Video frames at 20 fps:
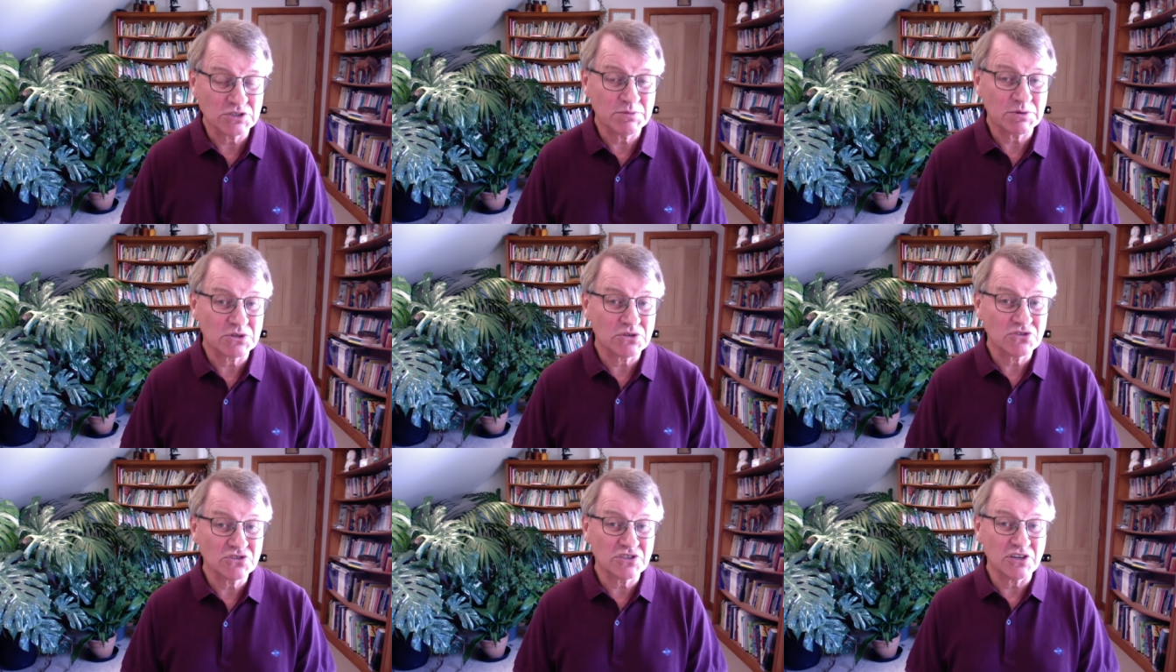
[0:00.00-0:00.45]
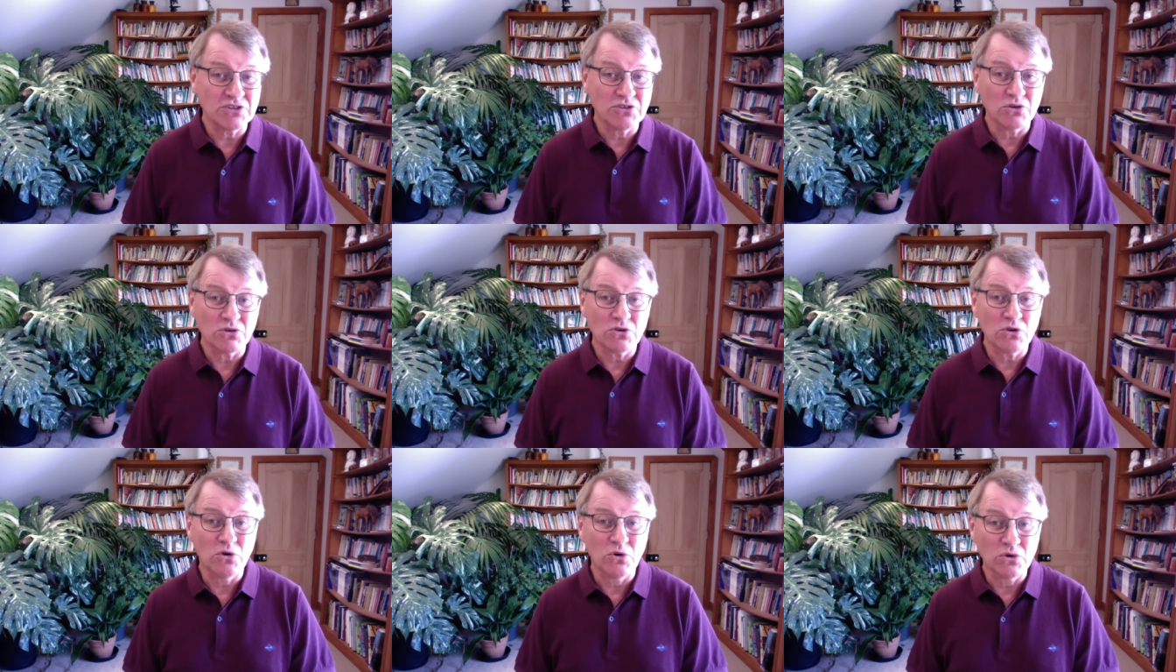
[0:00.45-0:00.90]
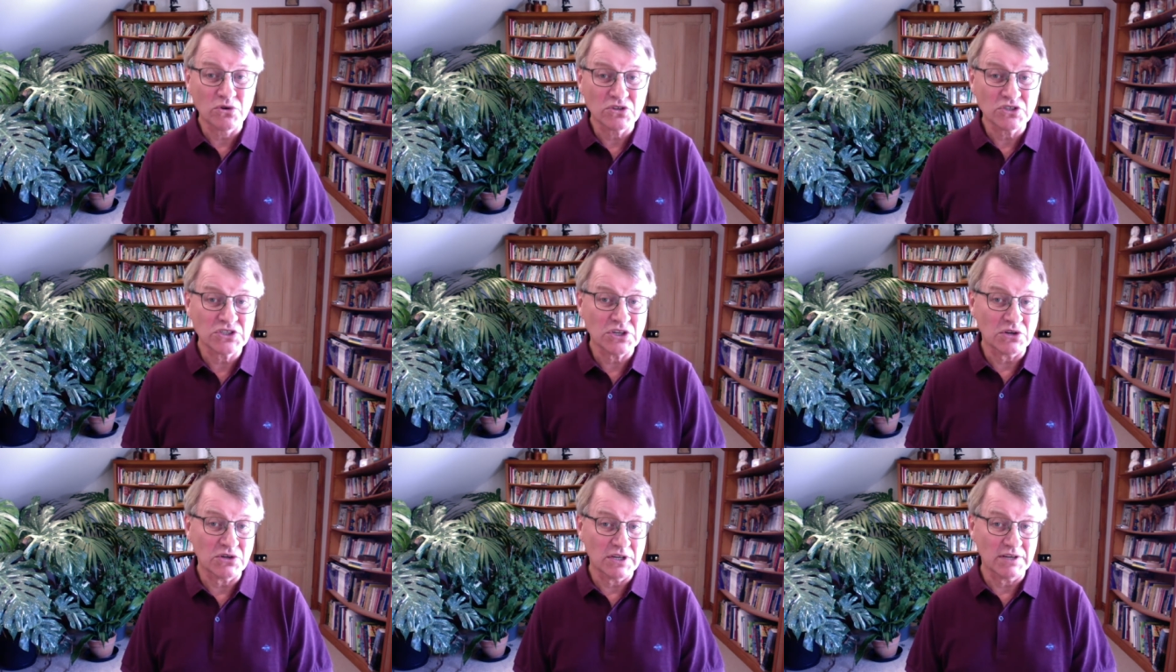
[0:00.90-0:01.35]
but also your
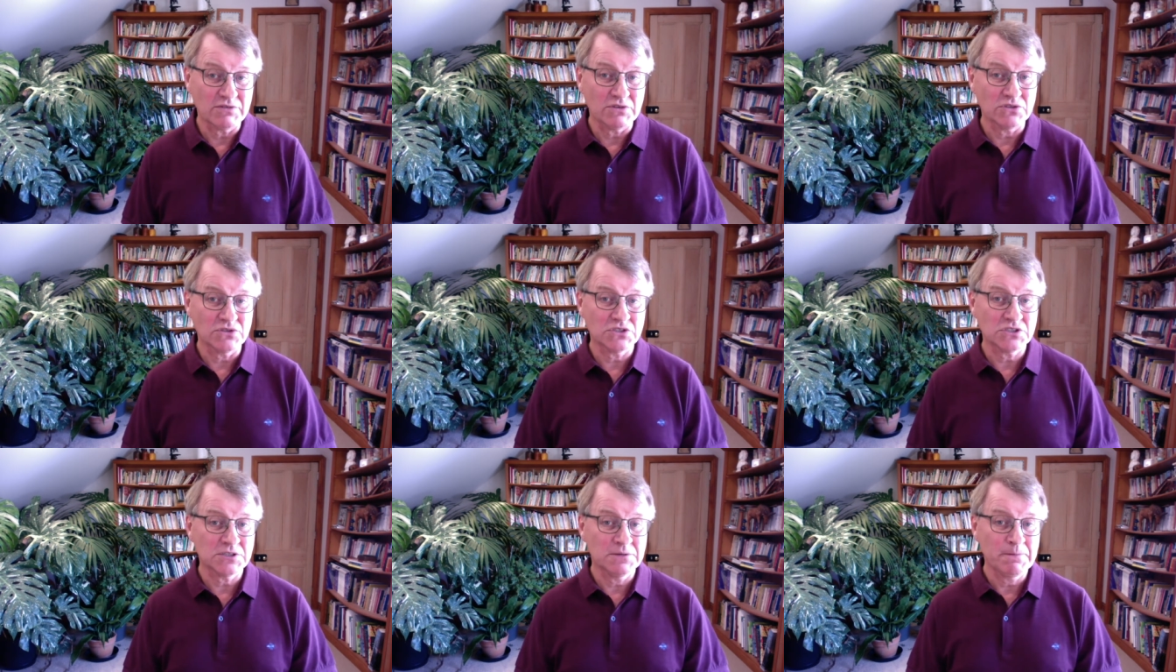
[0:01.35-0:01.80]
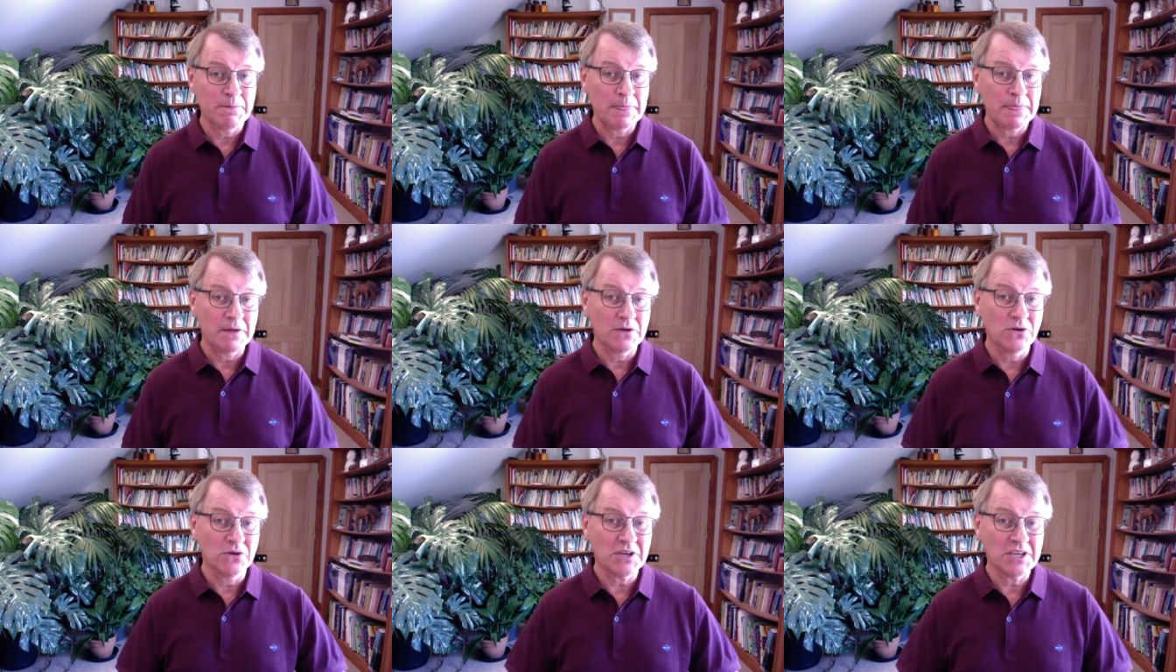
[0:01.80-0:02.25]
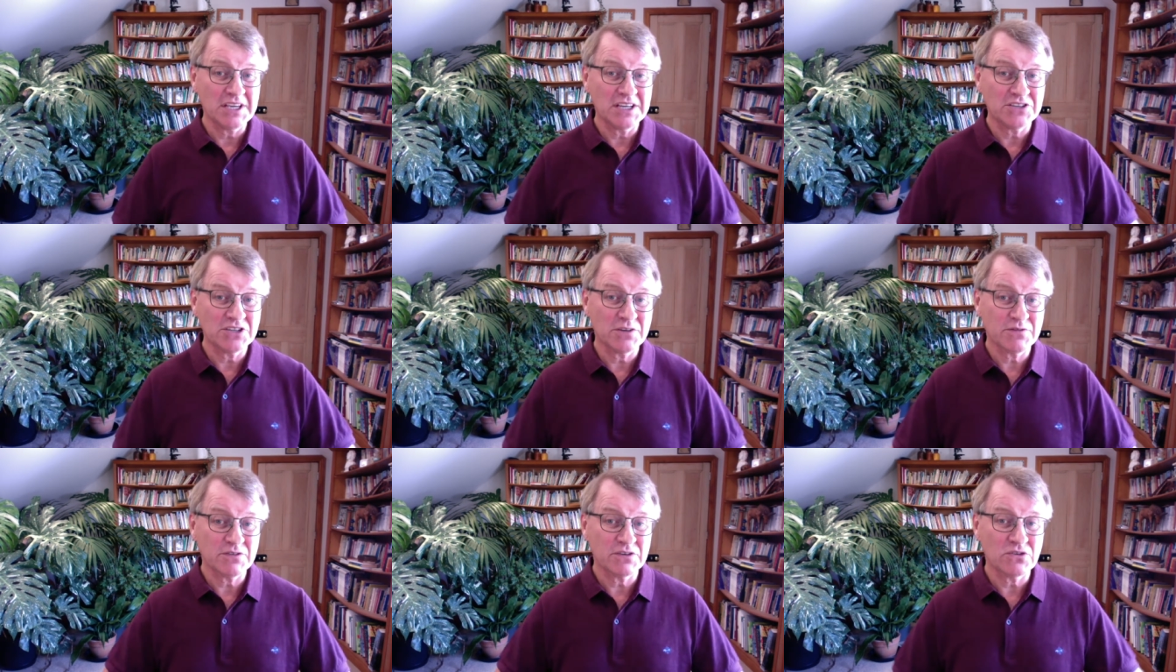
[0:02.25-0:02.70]
cortisol levels, looking at
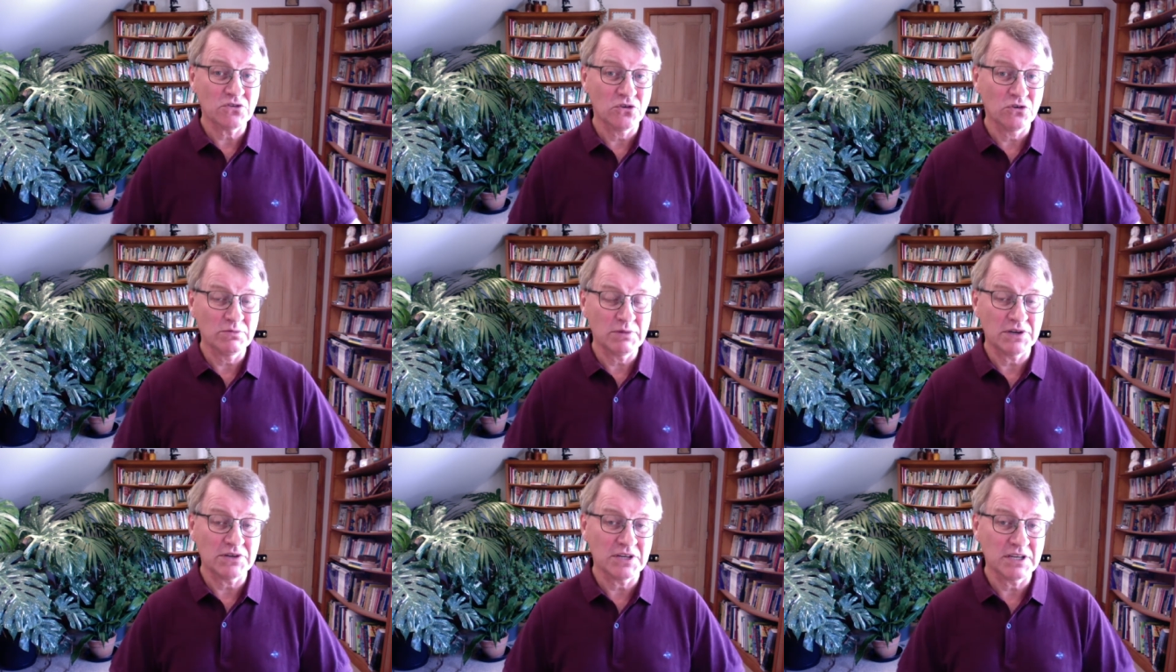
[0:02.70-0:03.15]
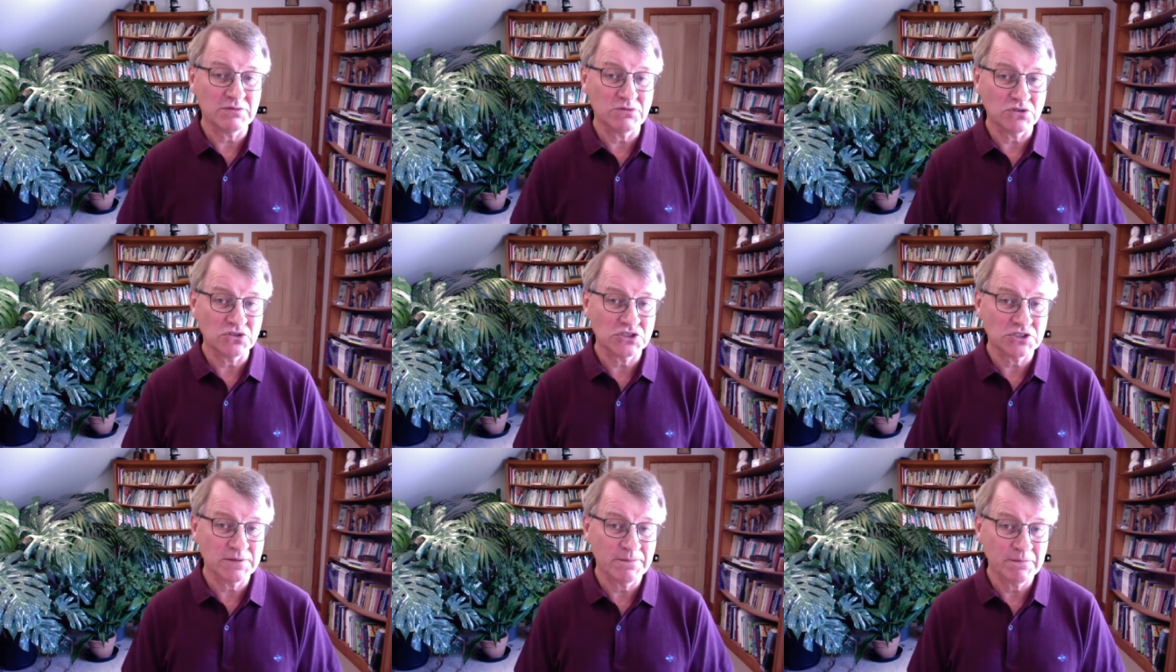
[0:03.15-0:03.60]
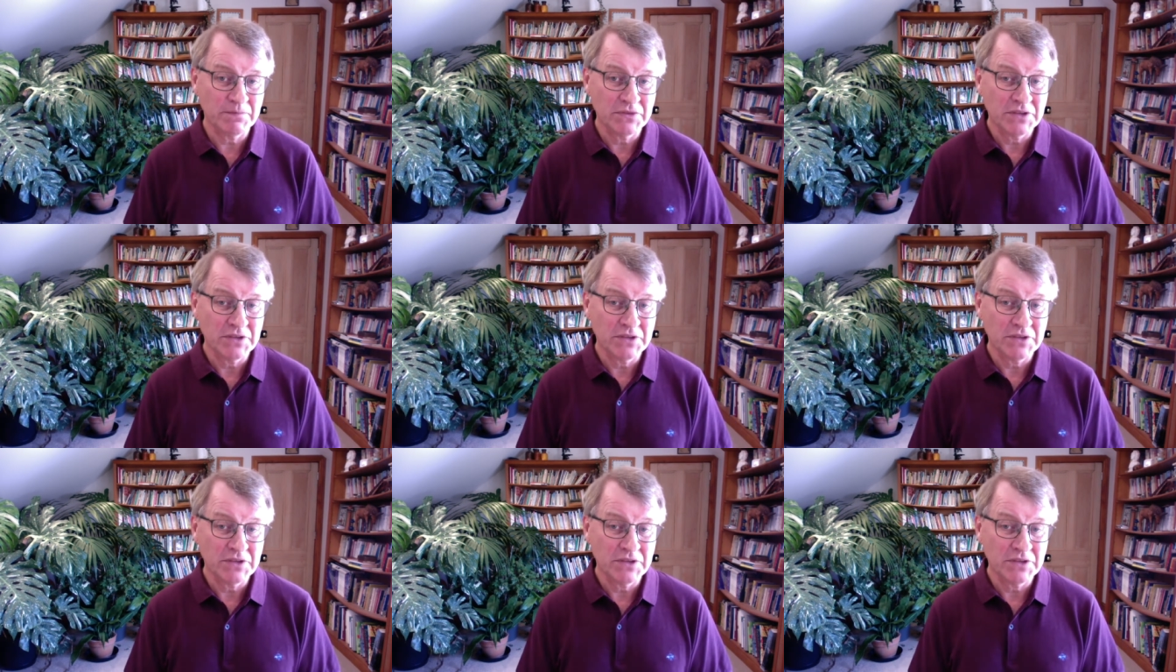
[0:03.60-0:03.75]
different hormone levels.